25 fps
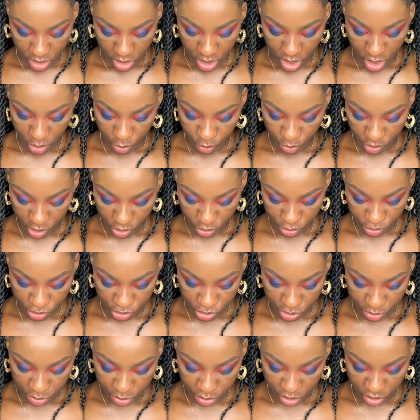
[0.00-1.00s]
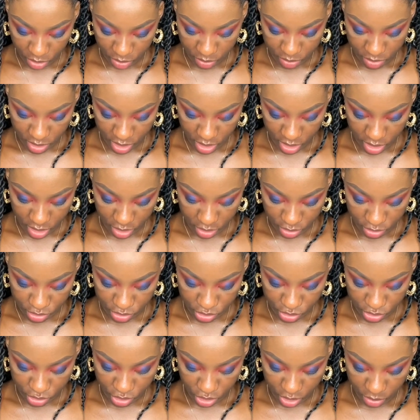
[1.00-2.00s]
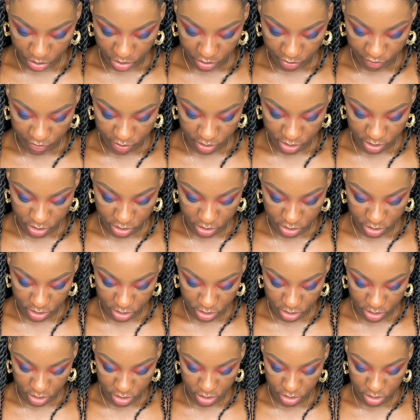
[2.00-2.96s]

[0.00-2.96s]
and we are going to pop that on top of it.